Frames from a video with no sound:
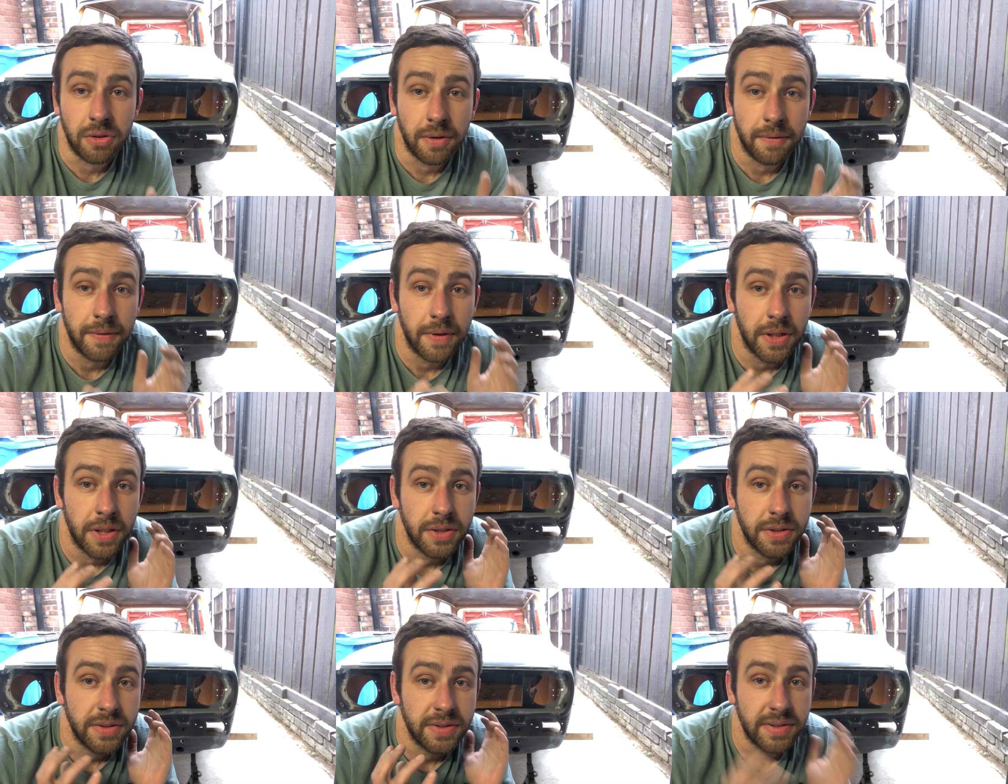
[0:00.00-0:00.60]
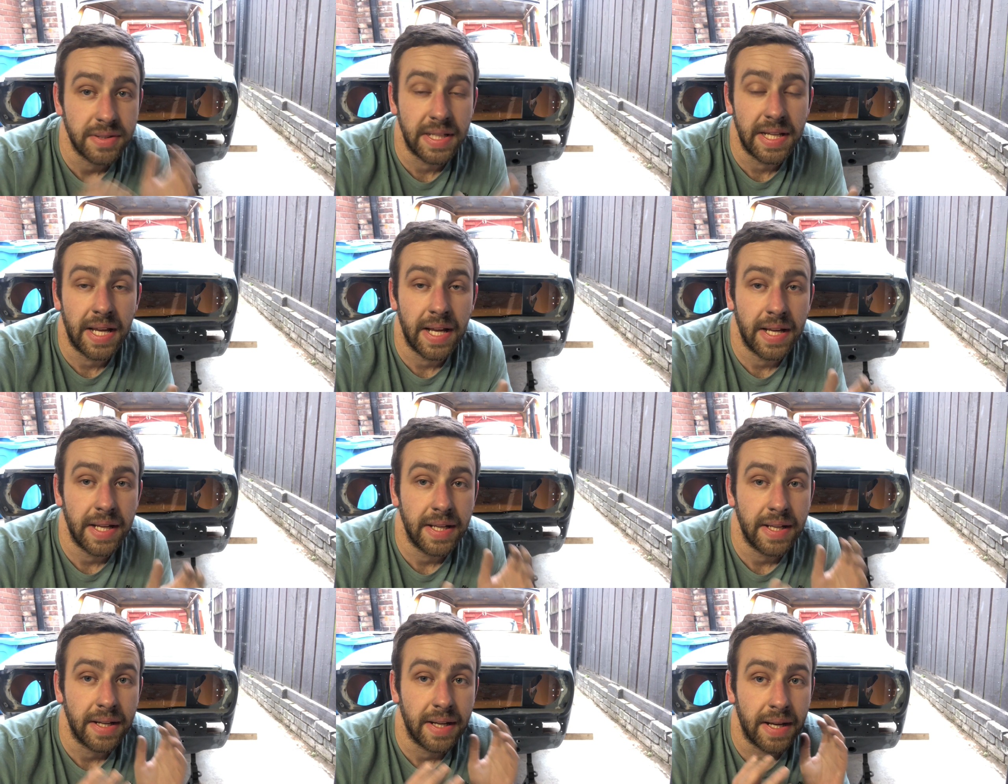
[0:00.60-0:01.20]
of the first
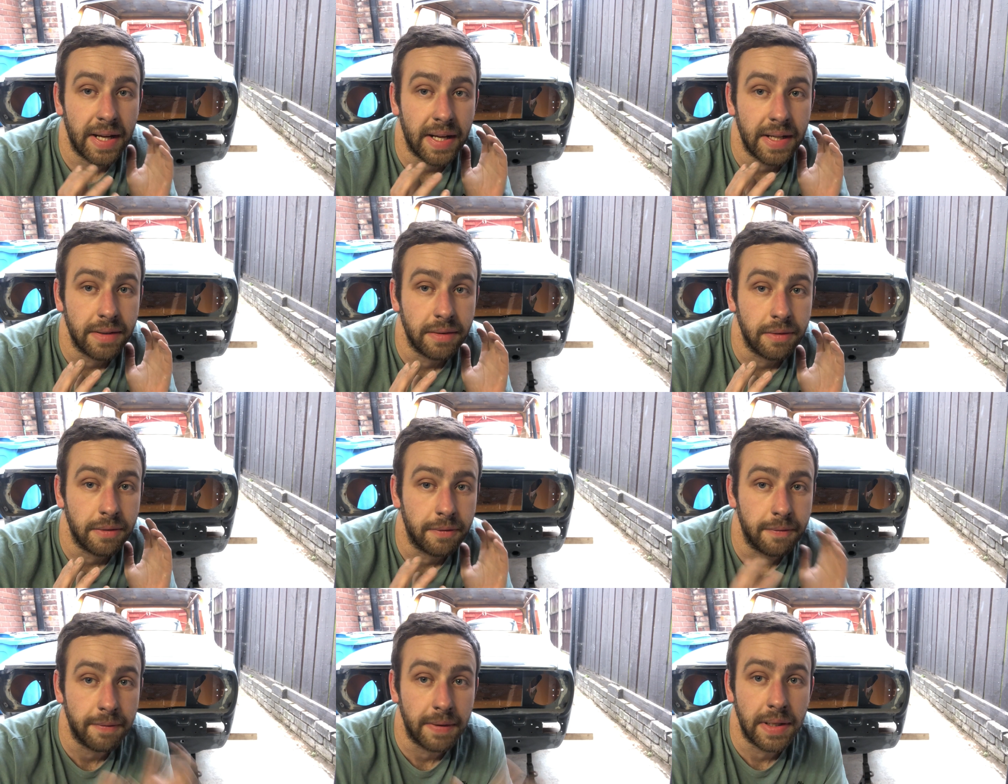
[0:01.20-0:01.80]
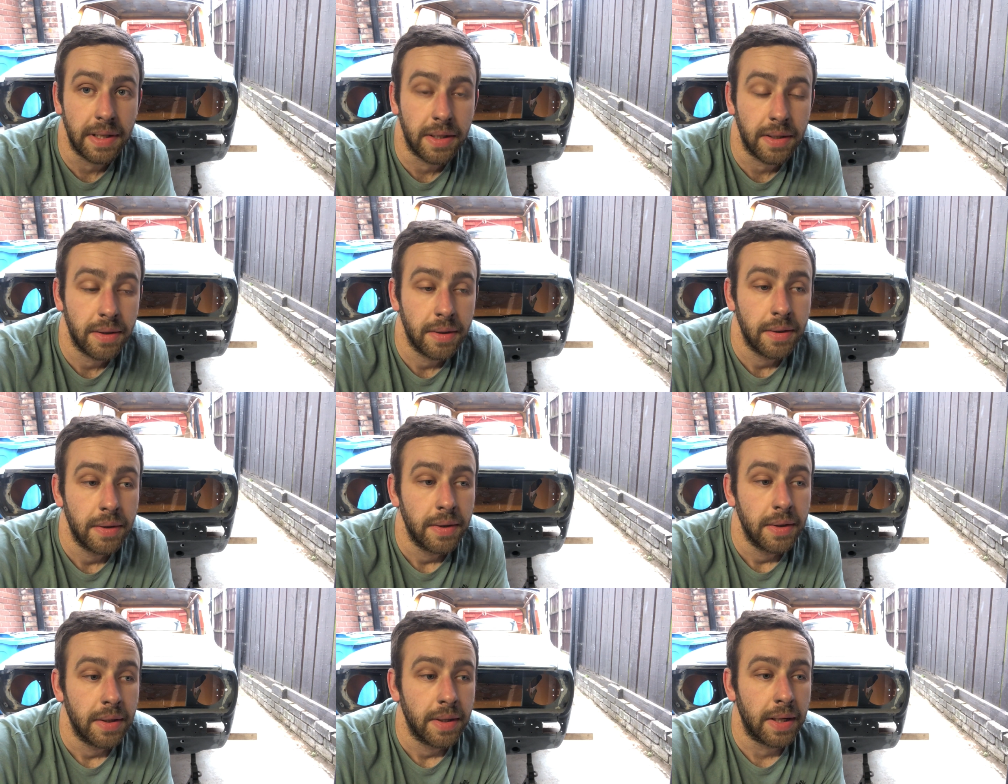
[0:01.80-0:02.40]
DA and filler
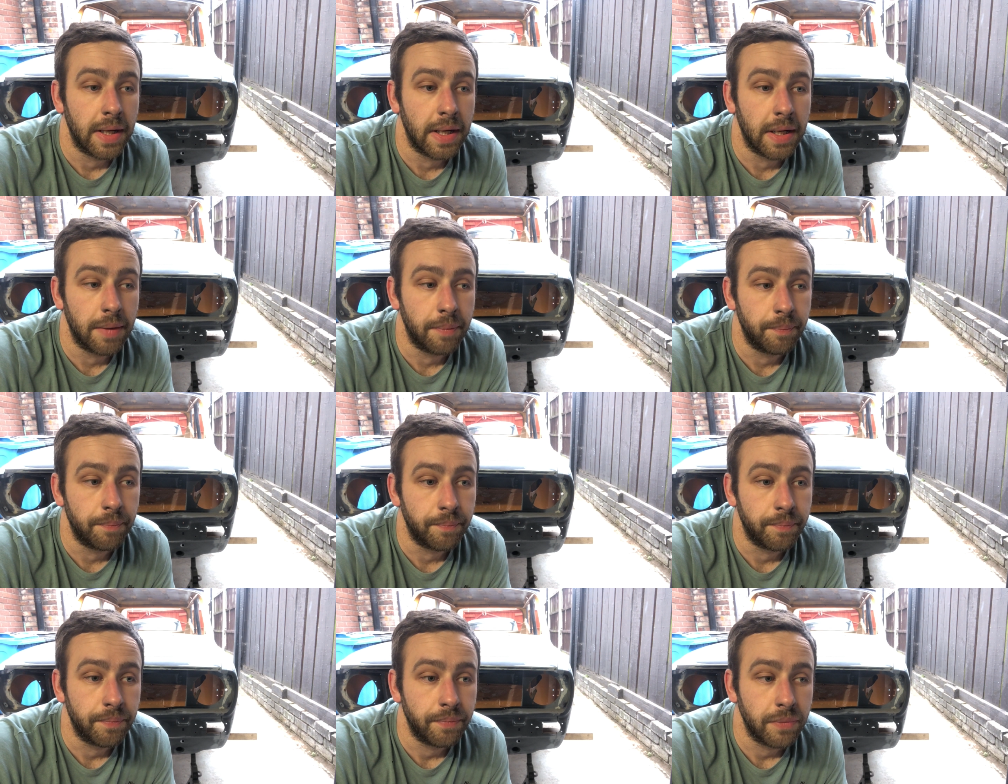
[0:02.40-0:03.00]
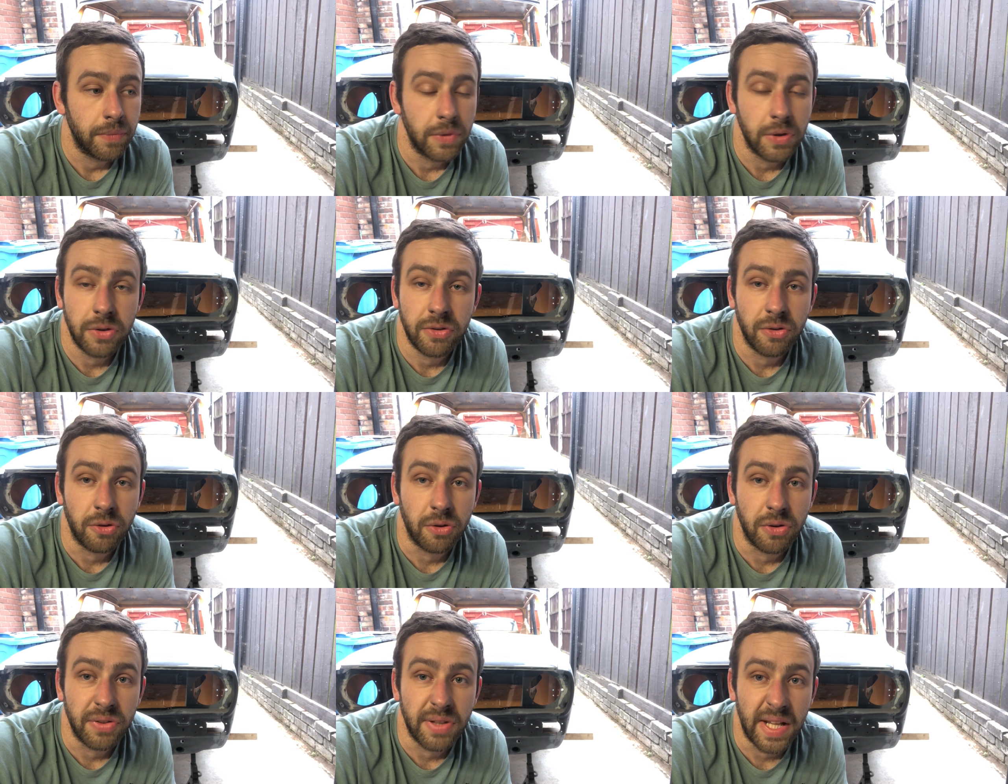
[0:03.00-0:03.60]

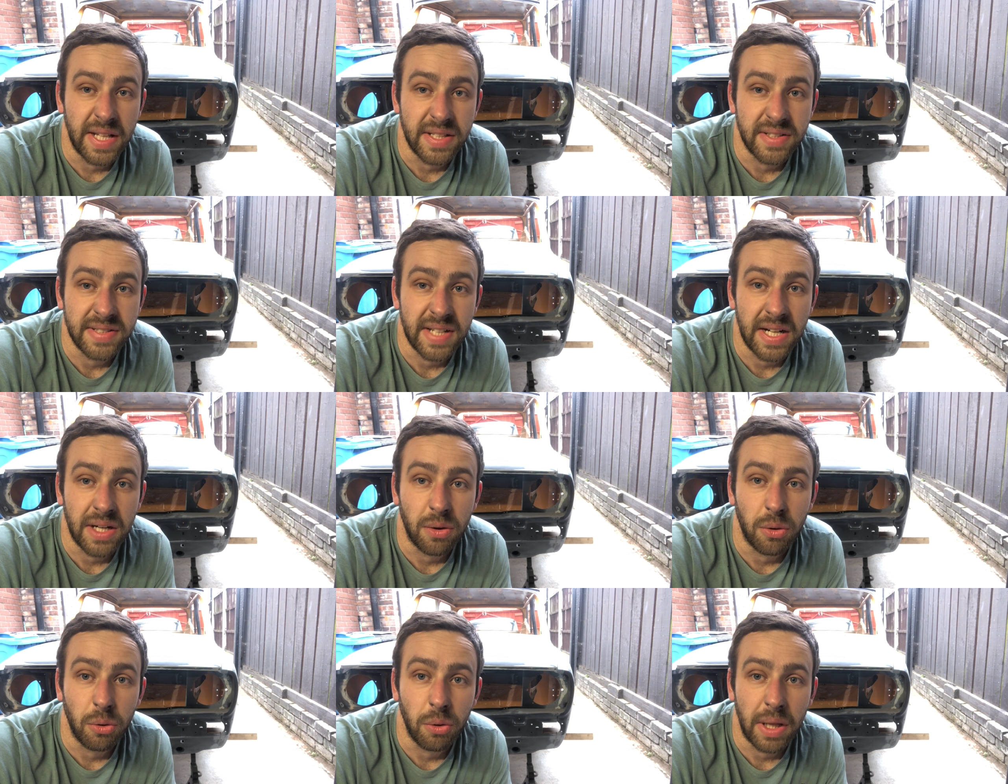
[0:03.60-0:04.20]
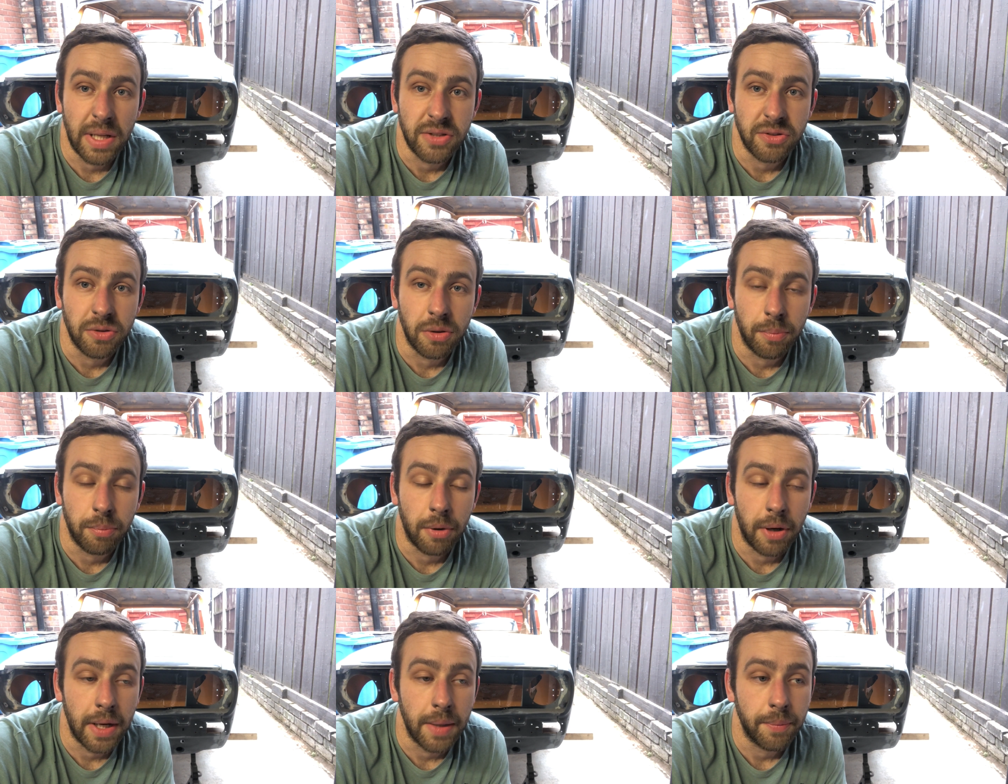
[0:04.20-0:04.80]
sort of indents out, all that sort of
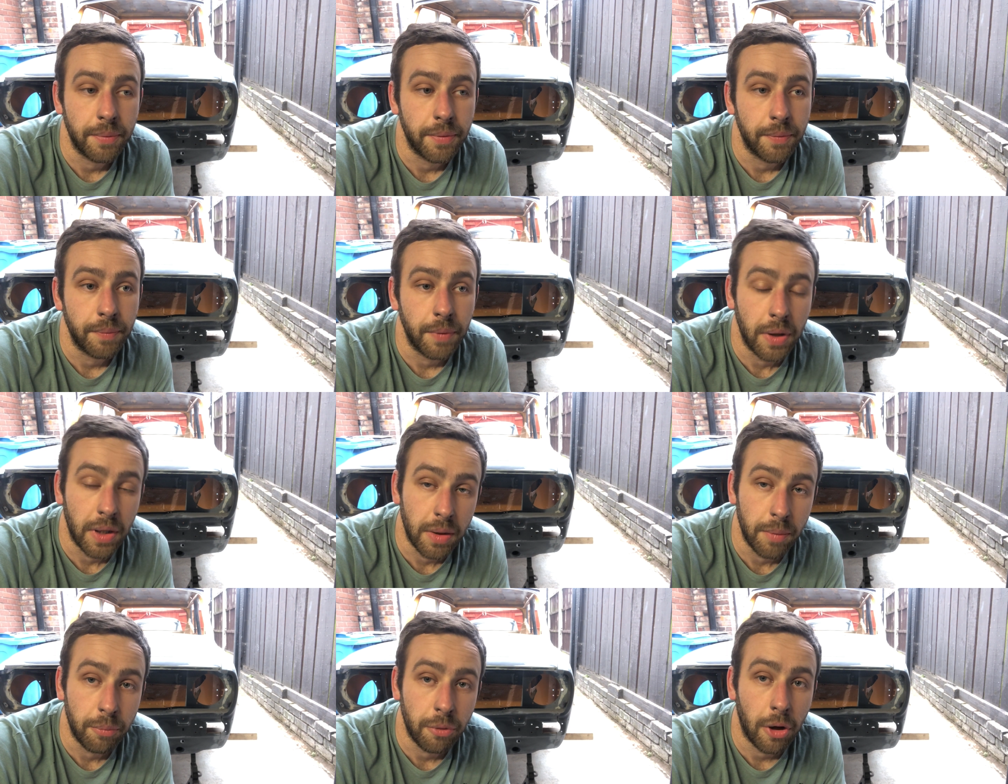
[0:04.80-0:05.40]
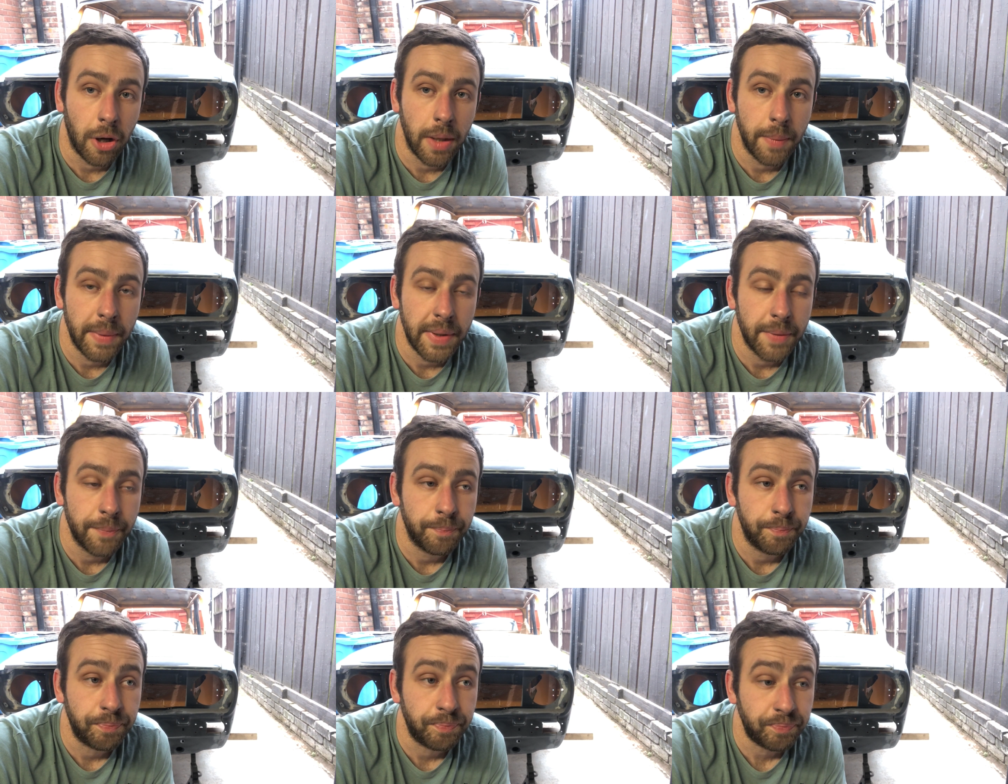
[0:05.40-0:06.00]
prep, I'll prime it
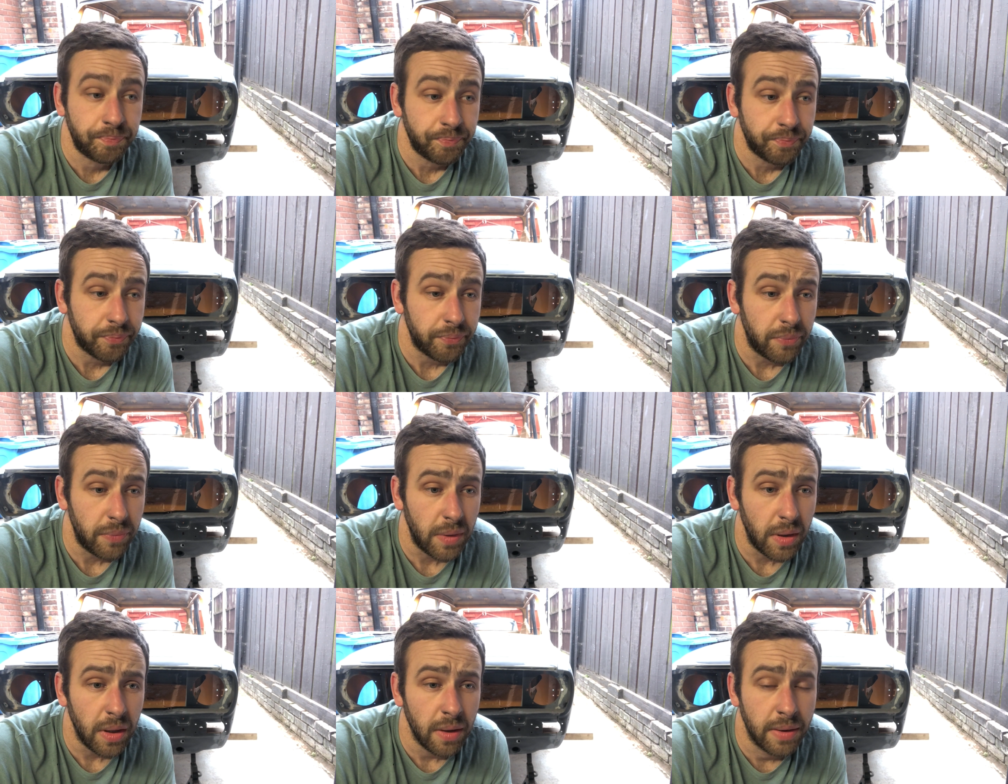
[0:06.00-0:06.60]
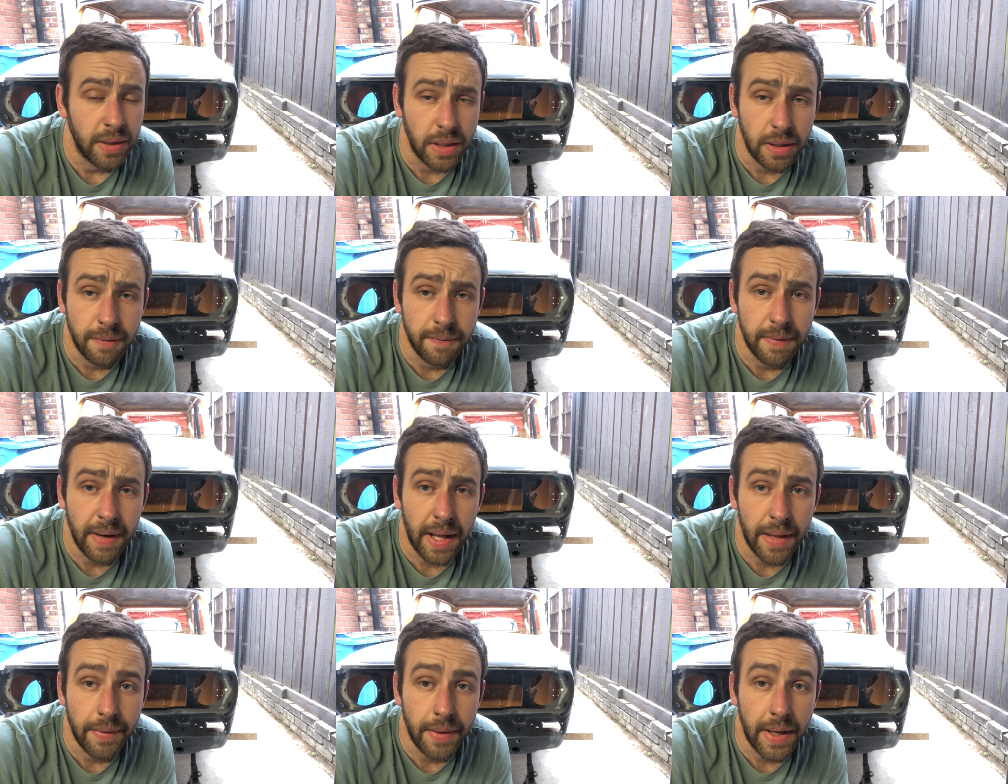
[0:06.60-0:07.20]
and I'll
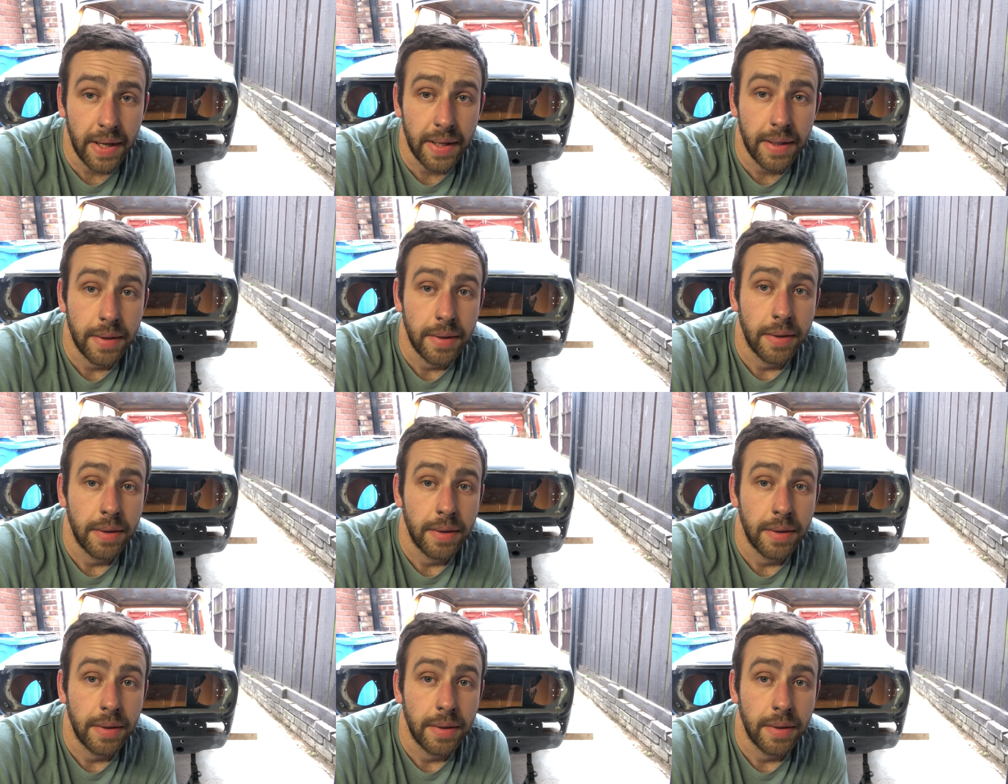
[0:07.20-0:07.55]
flat that.